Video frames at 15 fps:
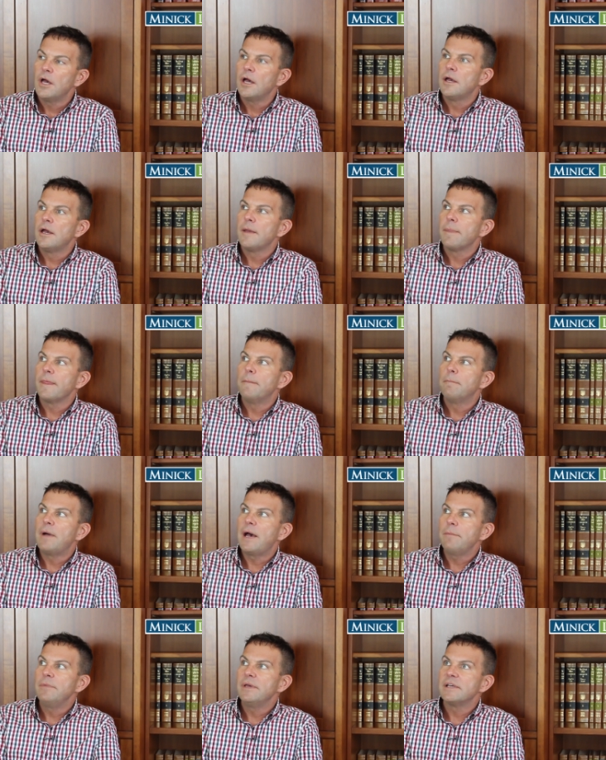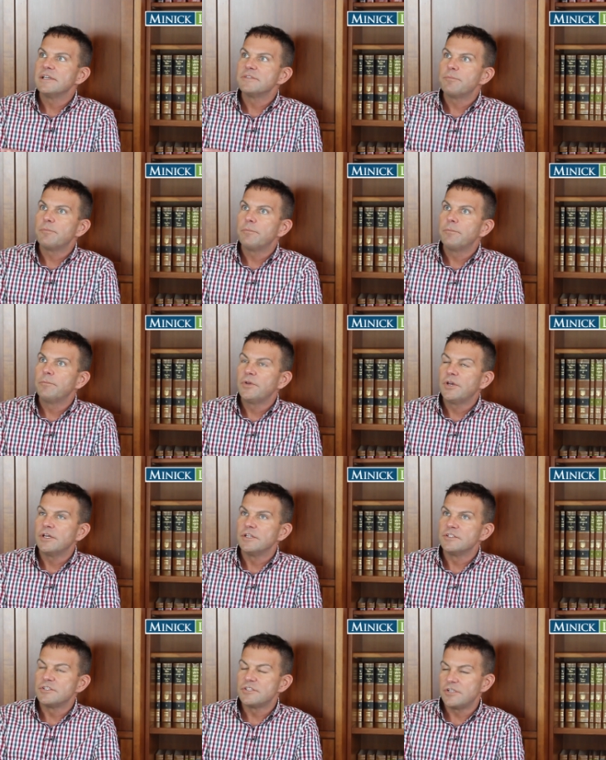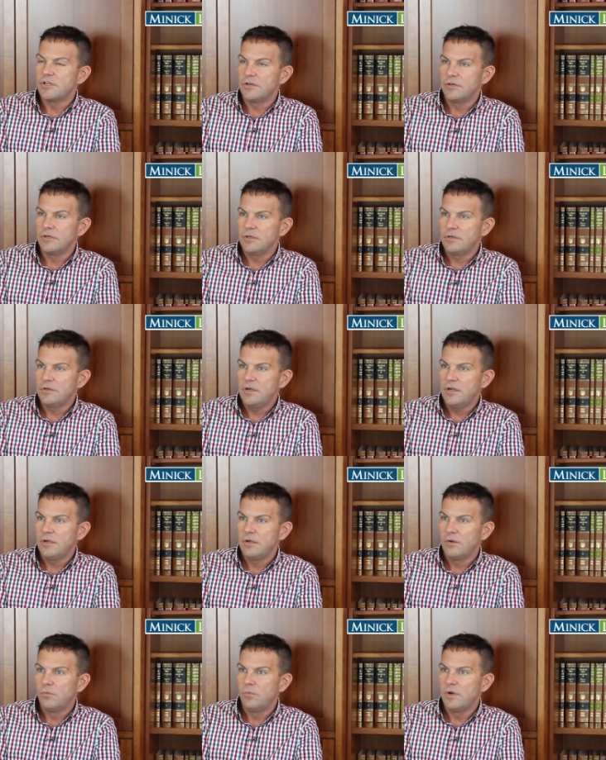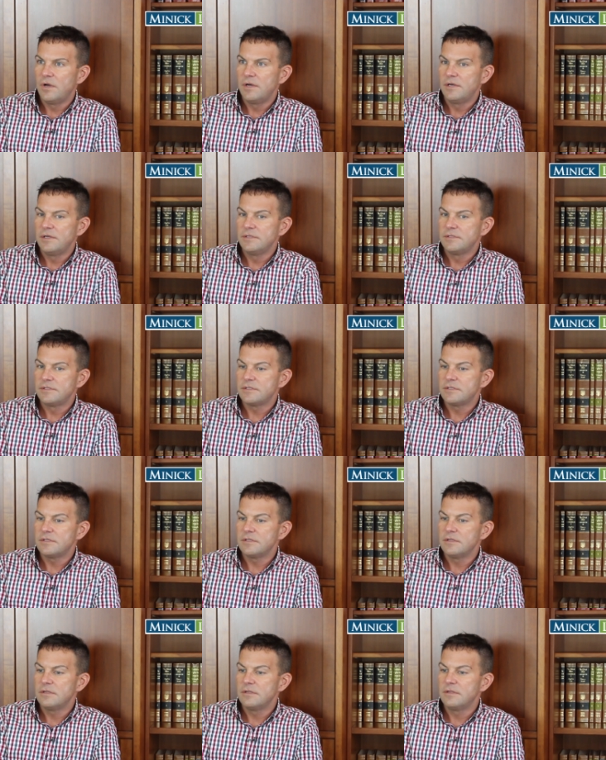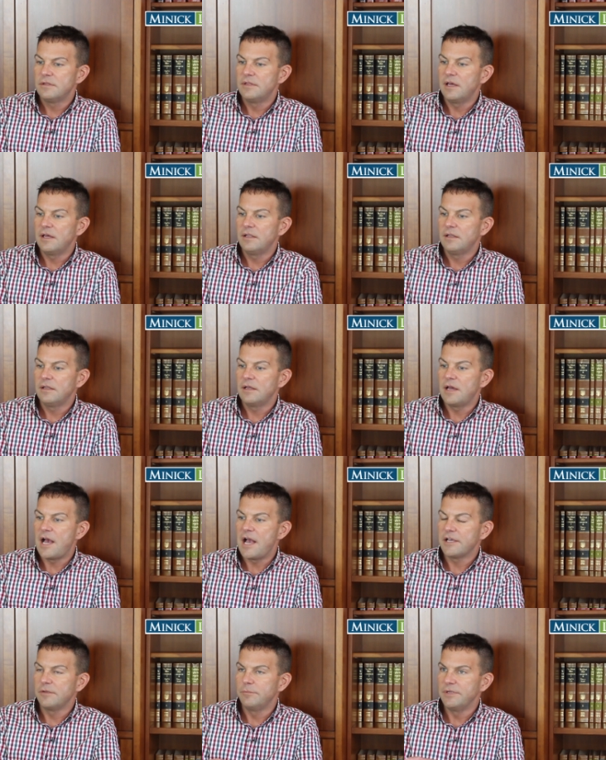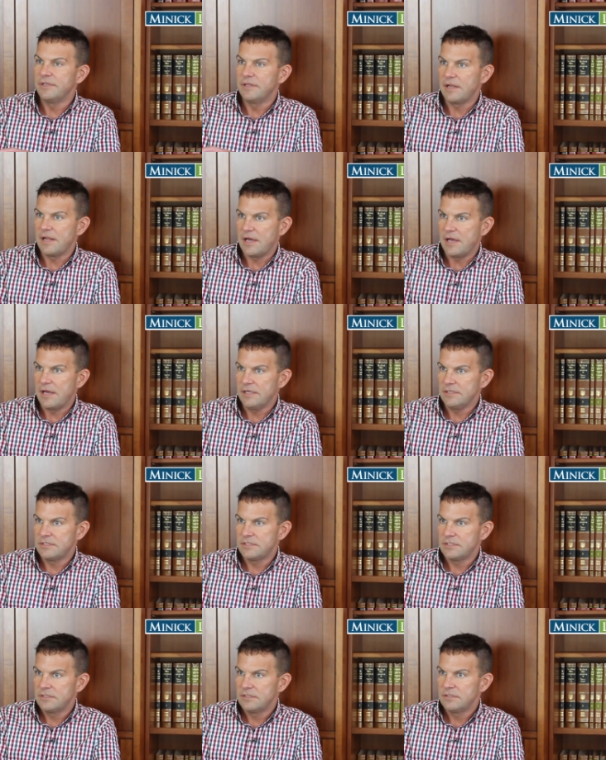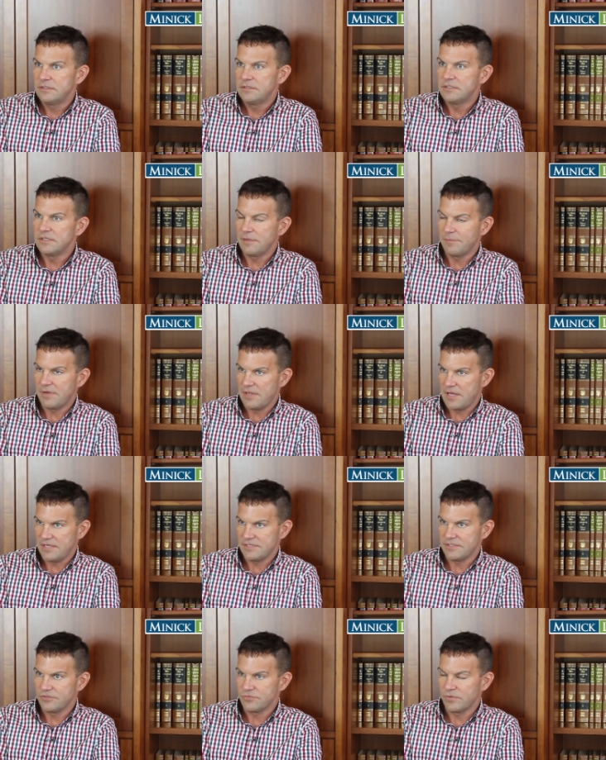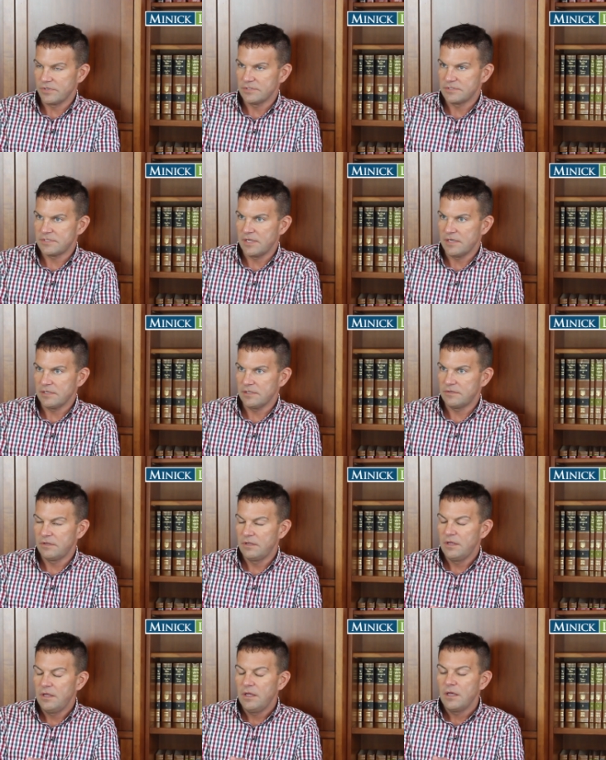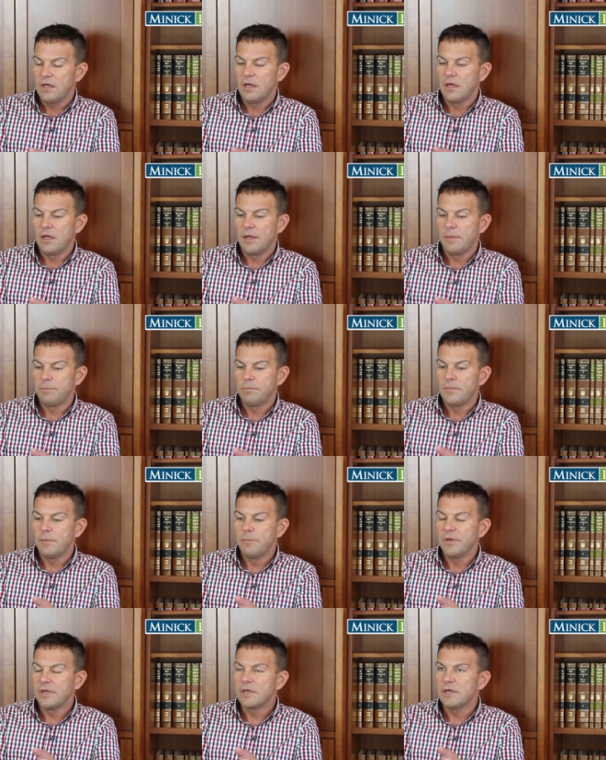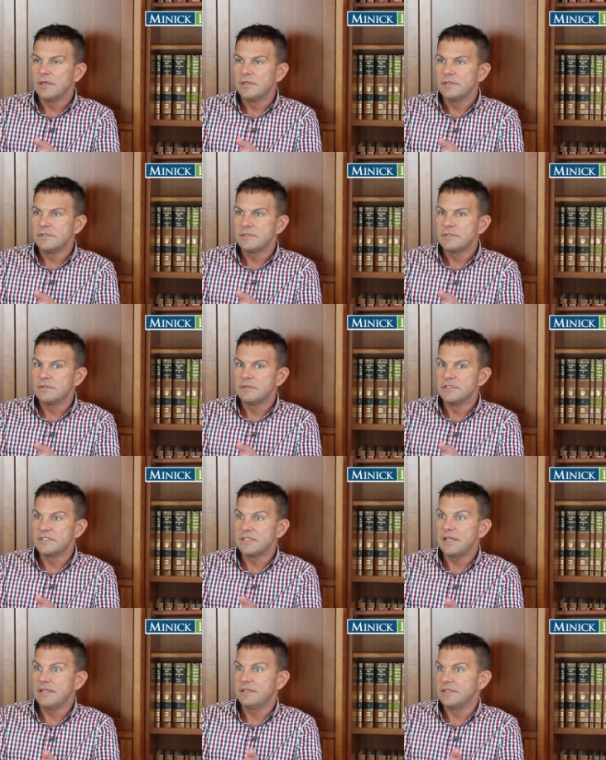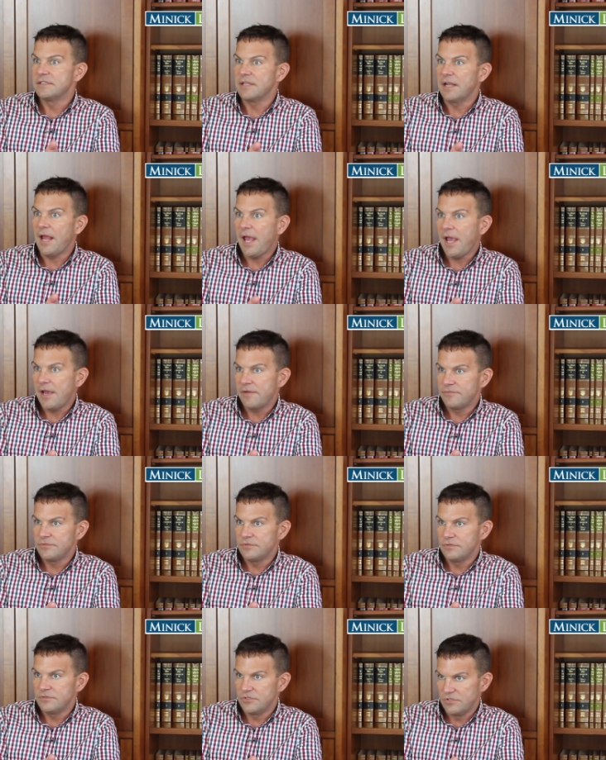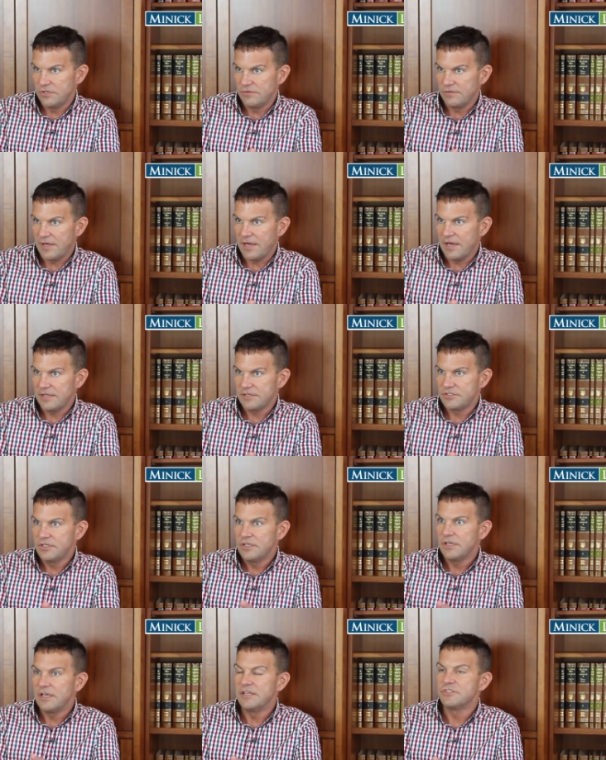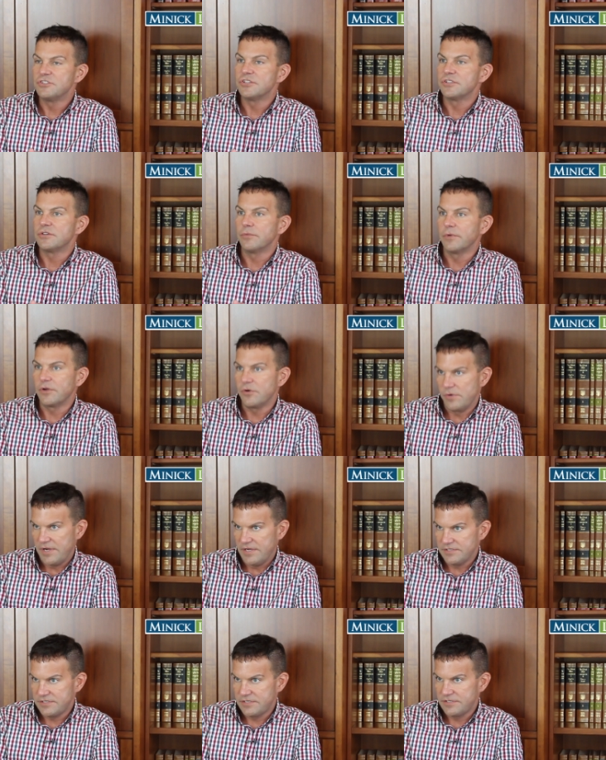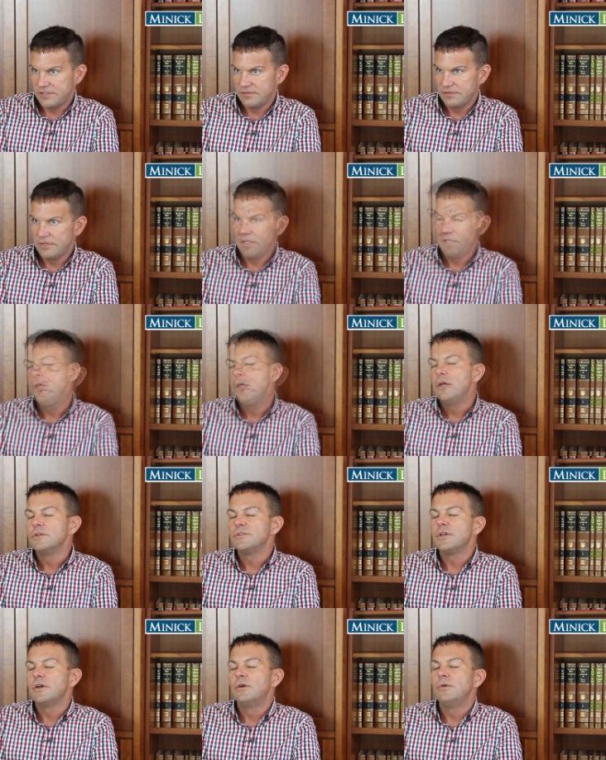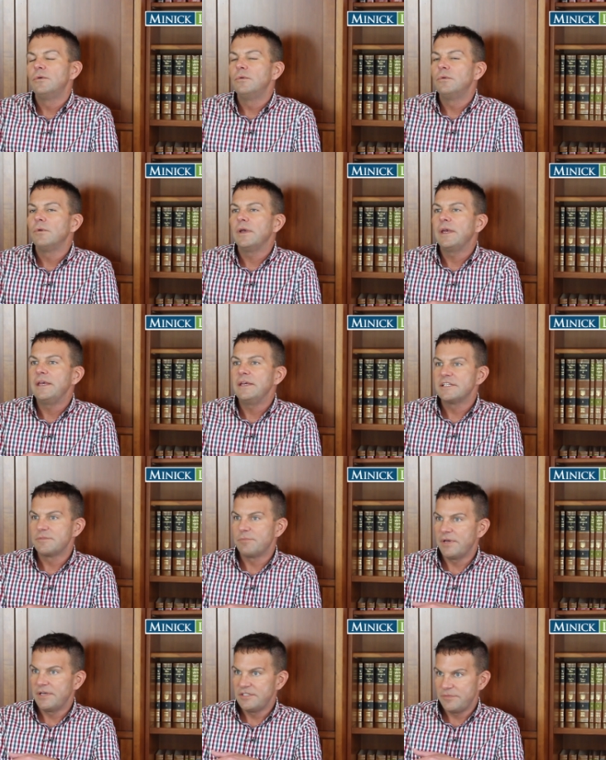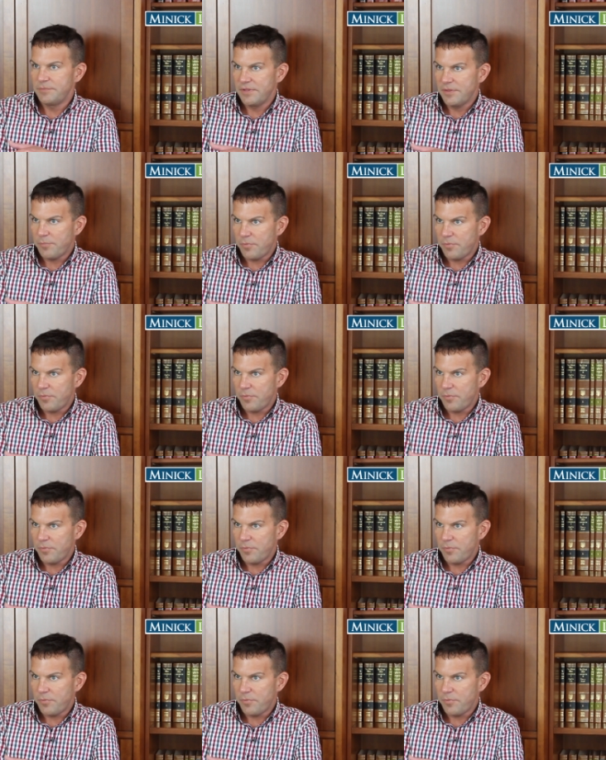And my biggest concern was that I could be denied to get my license reinstated um, because the state doesn't have to do that. It's just a request. So he explained to me the